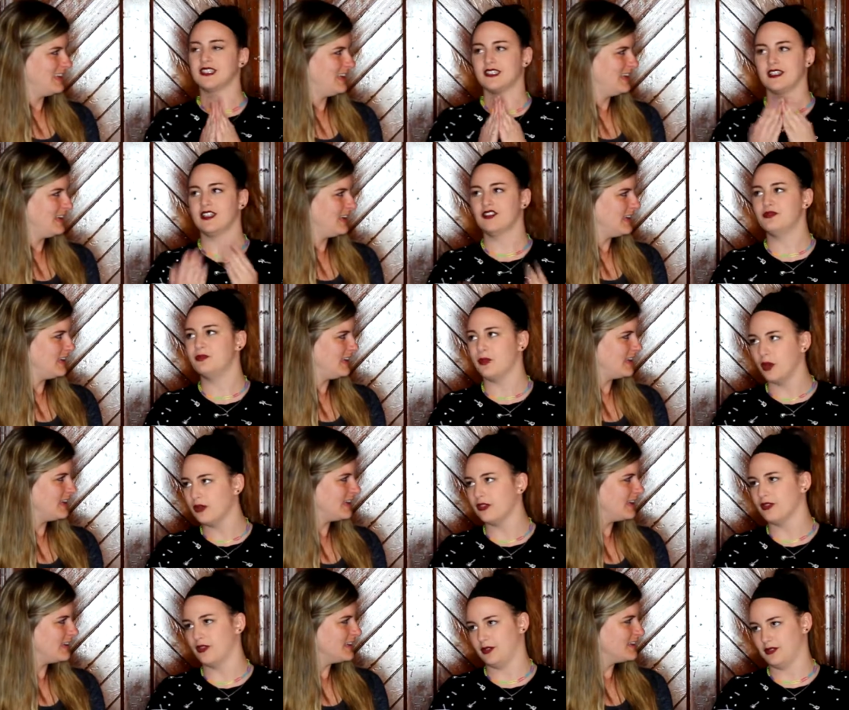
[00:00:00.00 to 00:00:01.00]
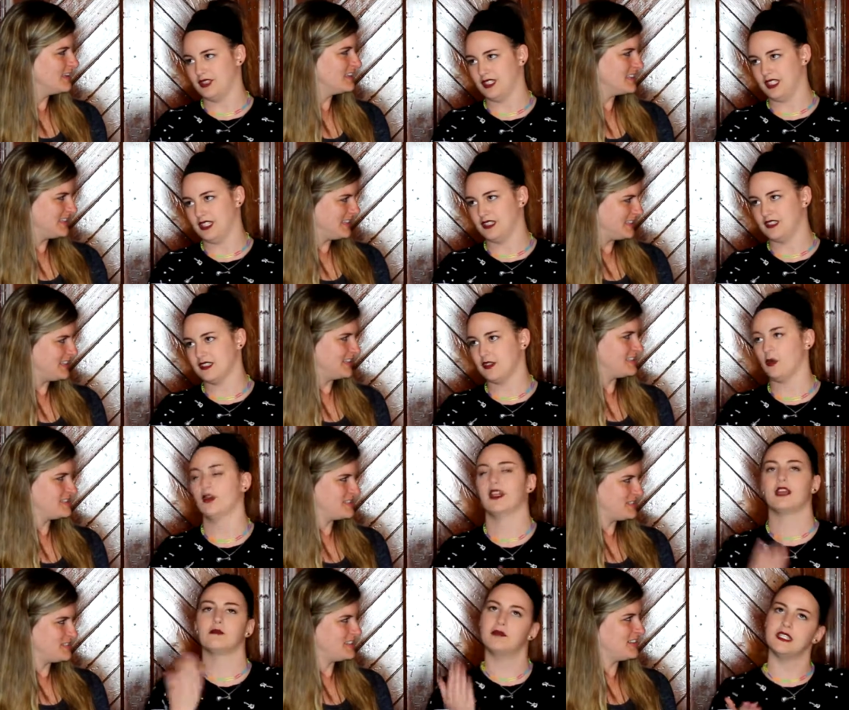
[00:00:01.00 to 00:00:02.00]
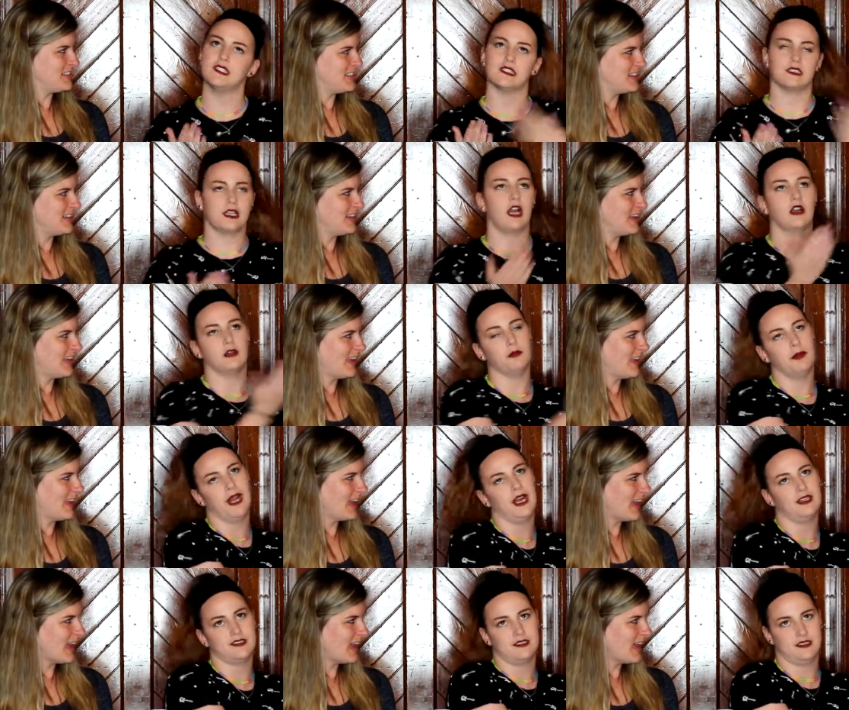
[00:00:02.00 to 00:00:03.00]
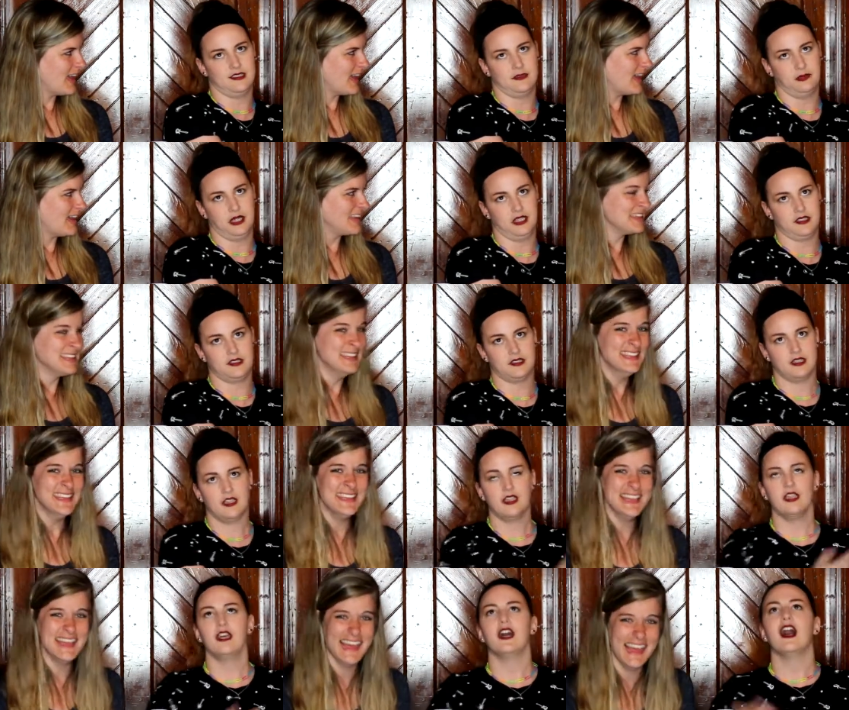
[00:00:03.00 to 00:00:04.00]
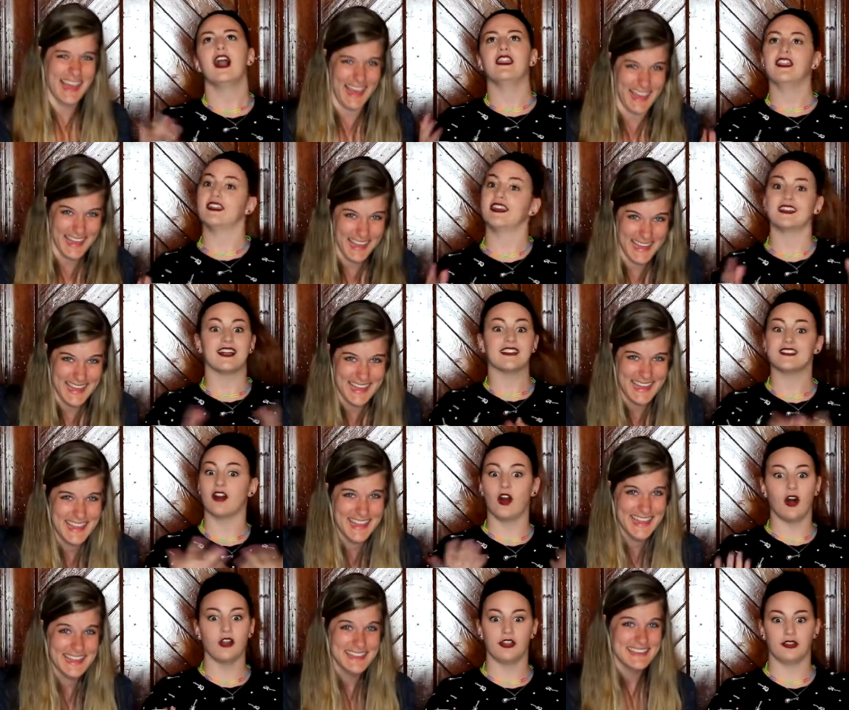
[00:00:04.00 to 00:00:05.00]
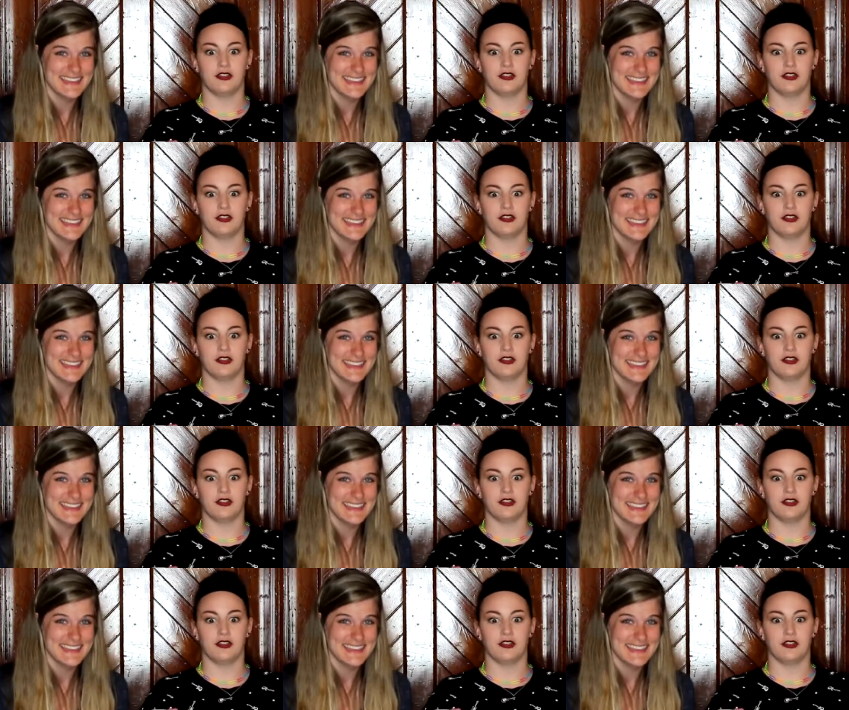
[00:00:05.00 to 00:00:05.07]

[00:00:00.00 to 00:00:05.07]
Speaker 1: because I love both of those things. Or like pizza taco pasta spice. And then like that's all